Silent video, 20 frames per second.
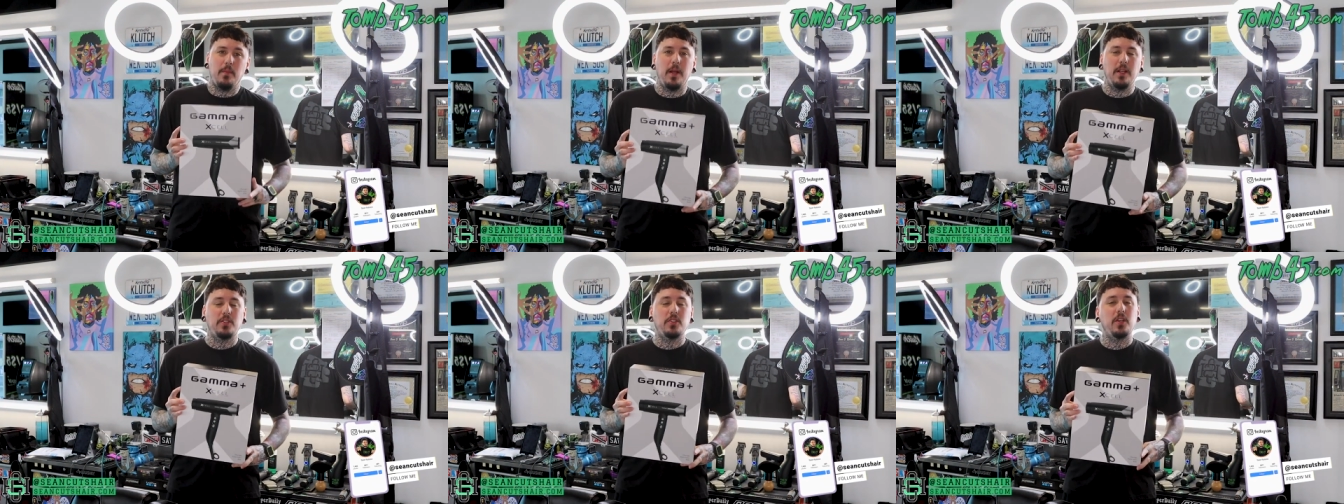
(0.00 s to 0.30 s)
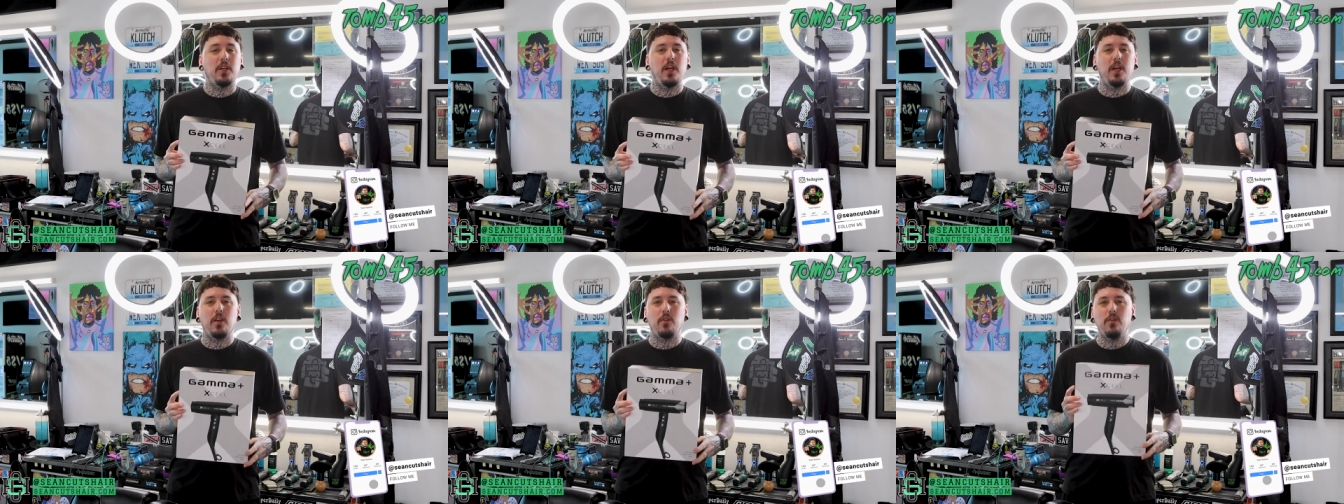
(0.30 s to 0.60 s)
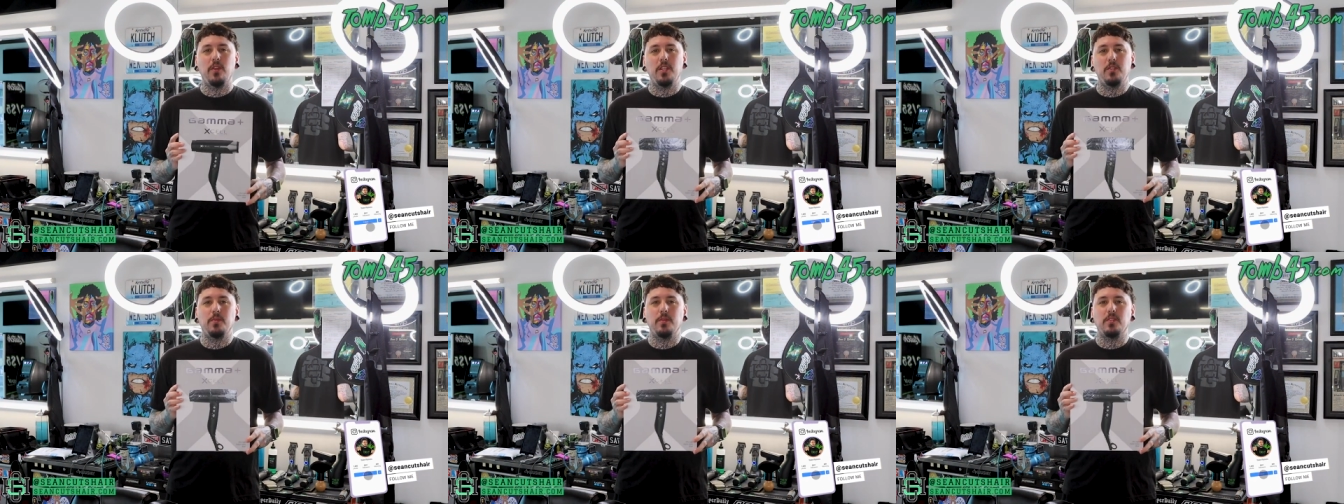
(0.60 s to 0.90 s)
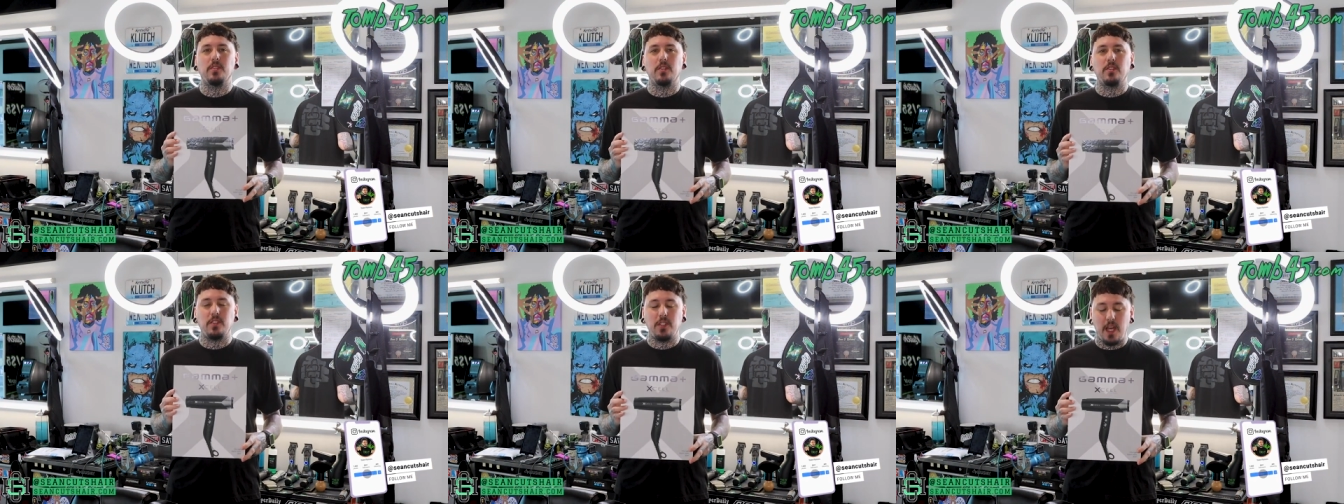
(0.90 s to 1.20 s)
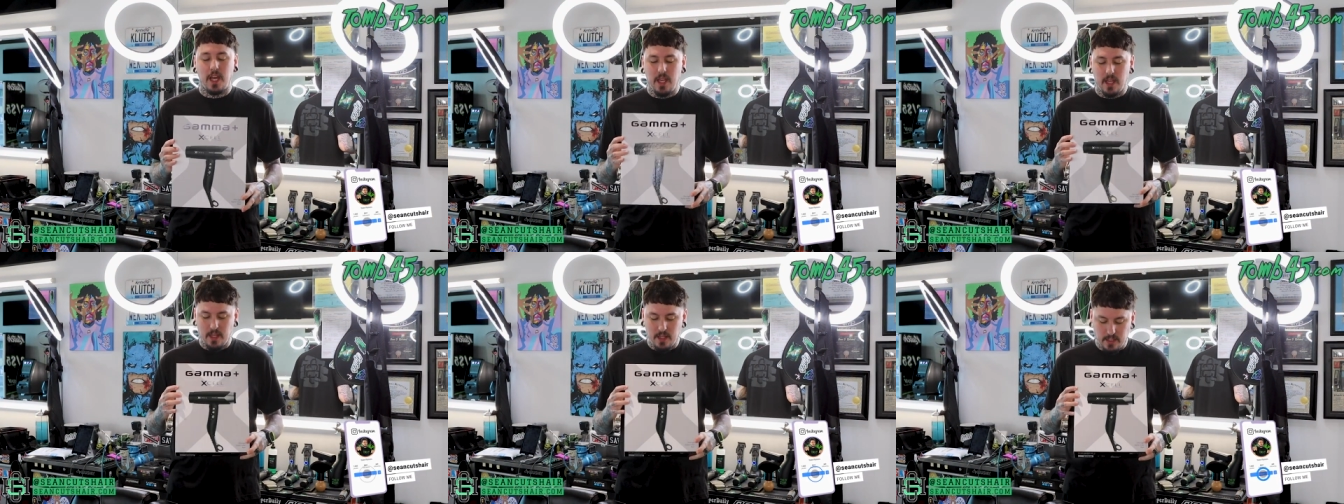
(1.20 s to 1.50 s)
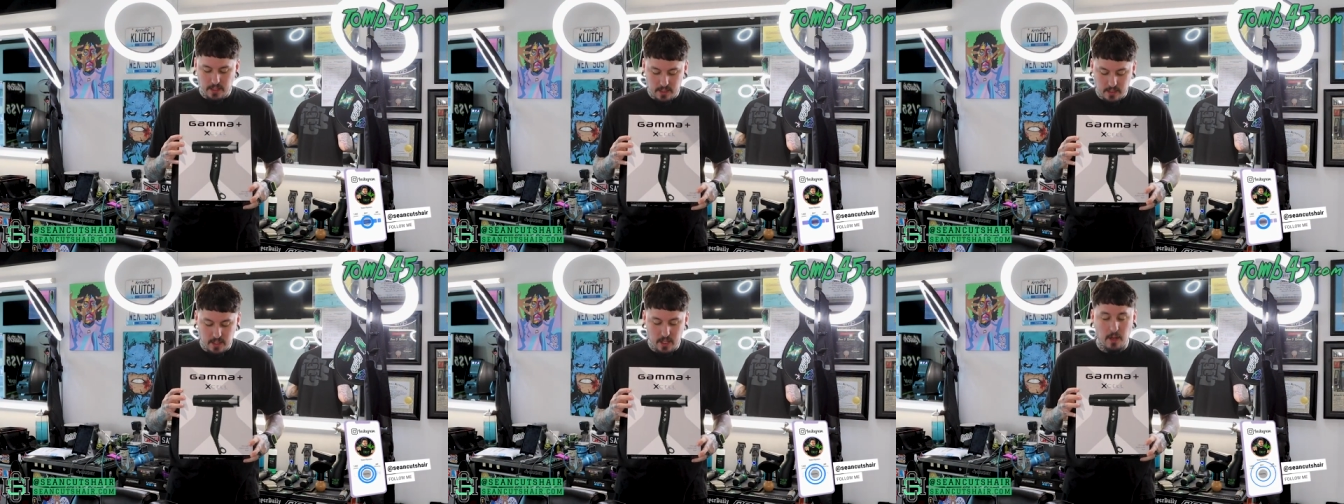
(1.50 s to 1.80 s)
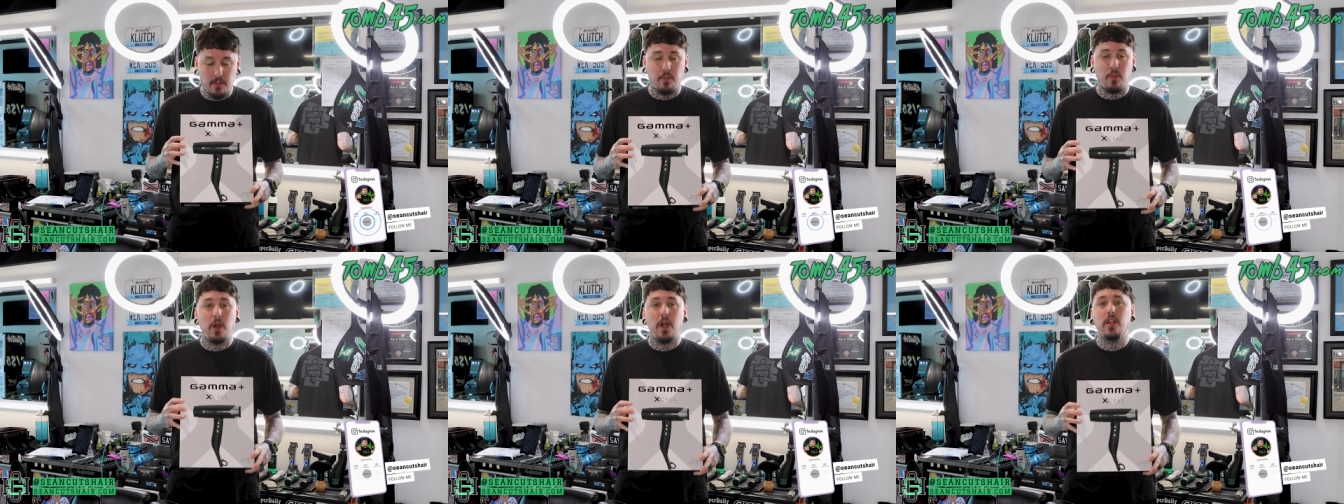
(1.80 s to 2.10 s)
I'm not sure how you're really supposed to say it. This is
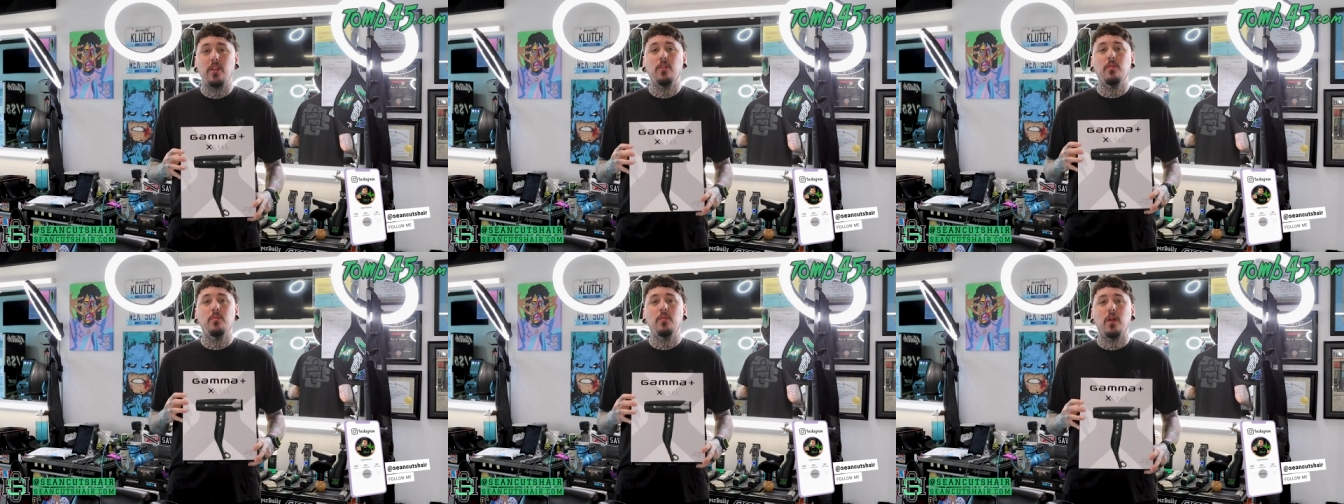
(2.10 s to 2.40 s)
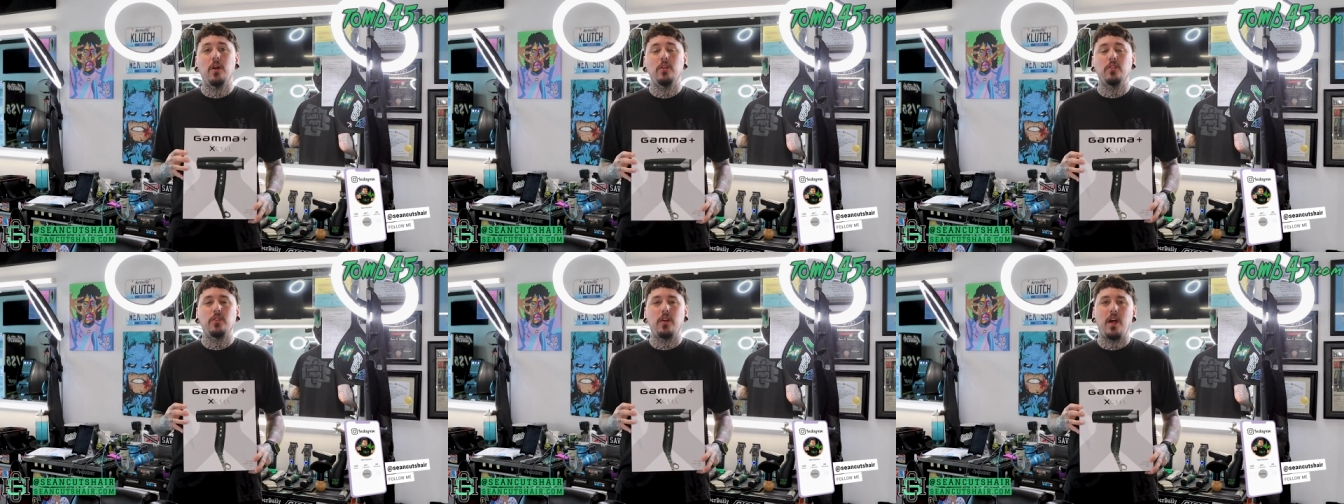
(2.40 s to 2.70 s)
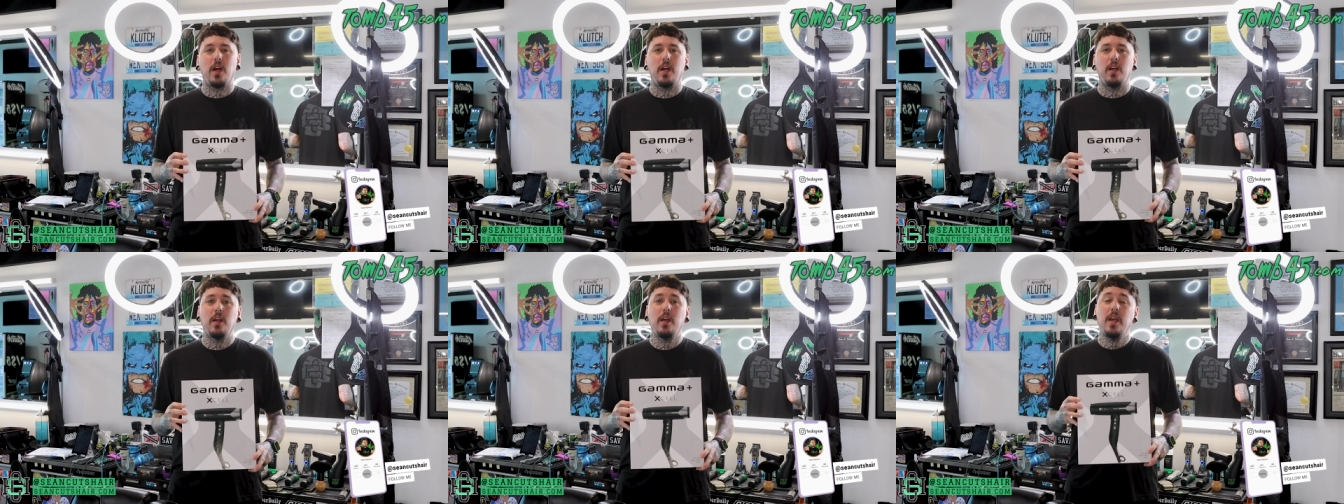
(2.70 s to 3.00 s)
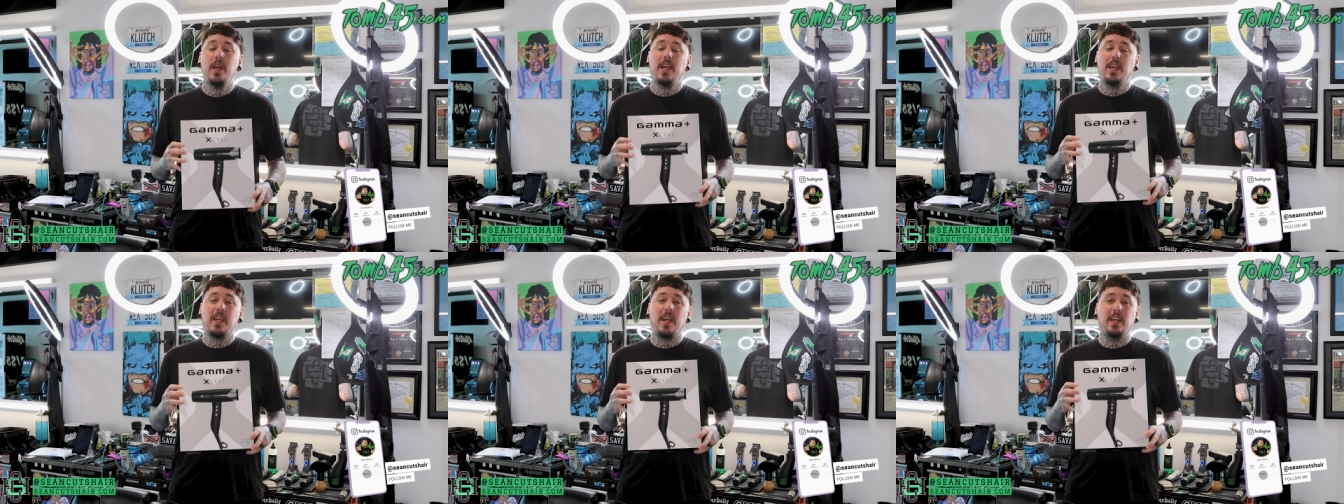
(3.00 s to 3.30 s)
their brand new blow dryer.